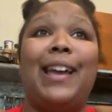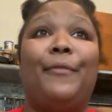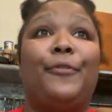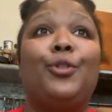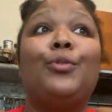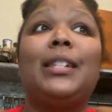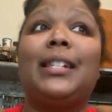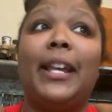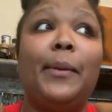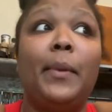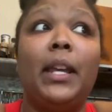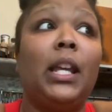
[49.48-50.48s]
If you
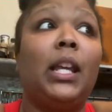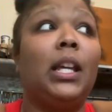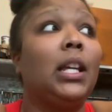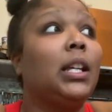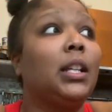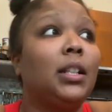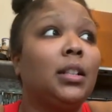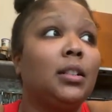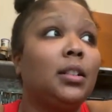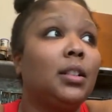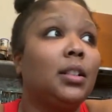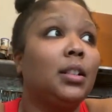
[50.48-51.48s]
see me,
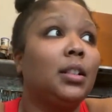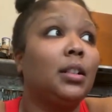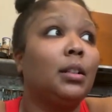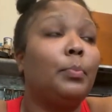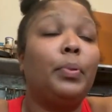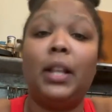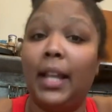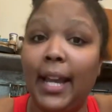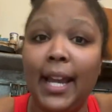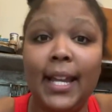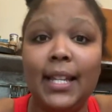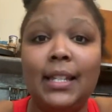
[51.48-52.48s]

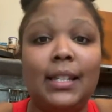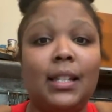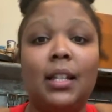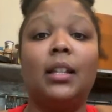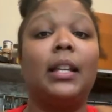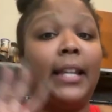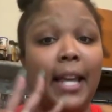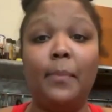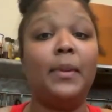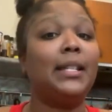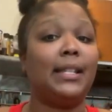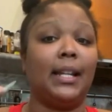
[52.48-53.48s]
please
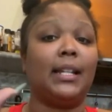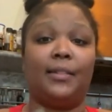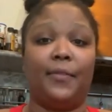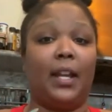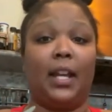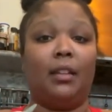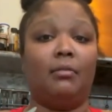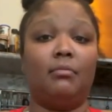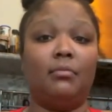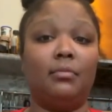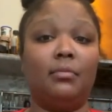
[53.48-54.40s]
give me 6 feet.